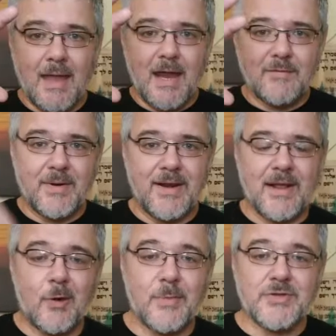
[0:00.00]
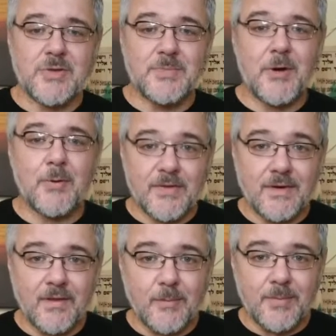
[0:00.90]
Hey everybody, Aaron Bishop here with
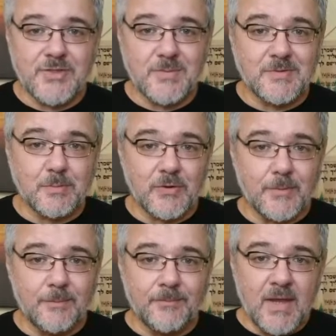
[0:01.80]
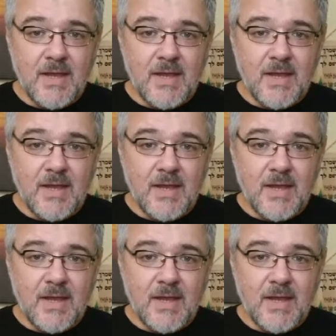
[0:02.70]
another Bishop's Blurb.